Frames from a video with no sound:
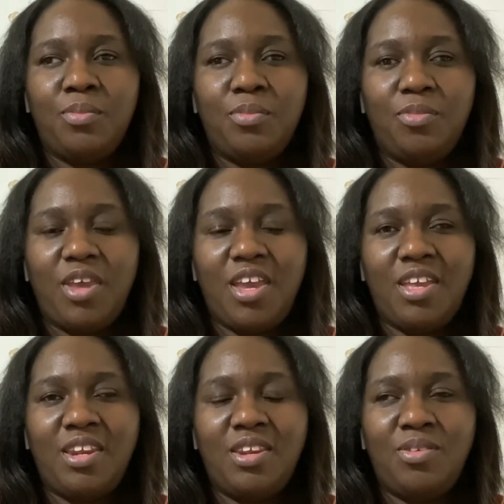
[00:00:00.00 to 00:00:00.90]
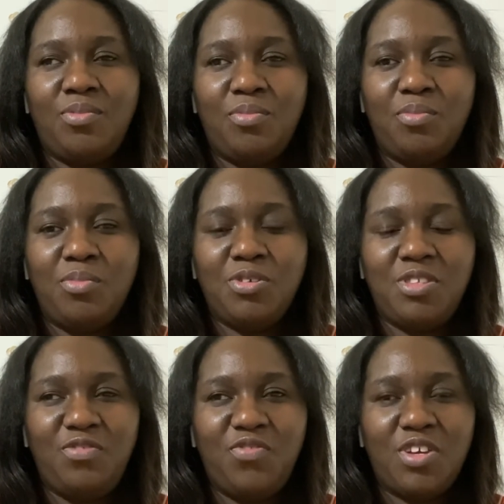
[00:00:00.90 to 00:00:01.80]
And mostly
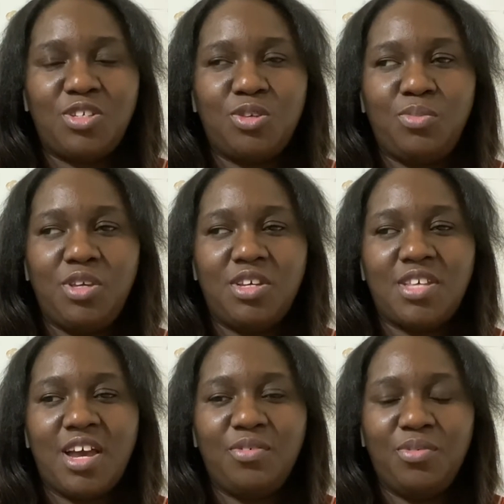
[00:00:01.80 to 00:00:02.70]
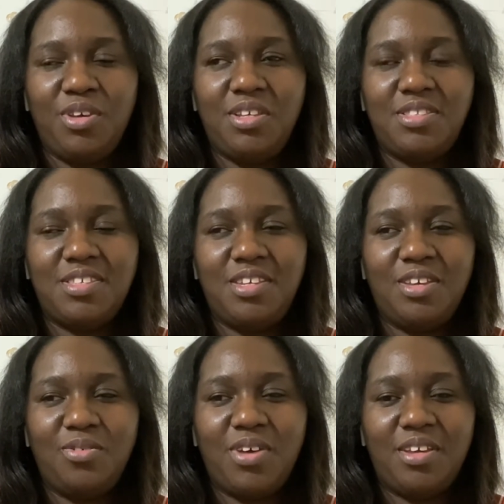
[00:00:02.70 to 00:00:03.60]
fiction because I read to get
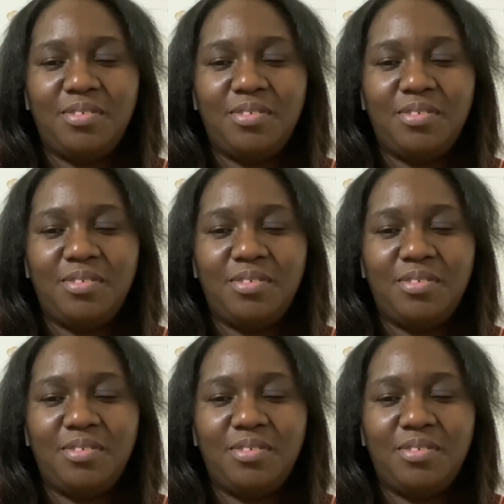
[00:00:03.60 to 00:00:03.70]
away.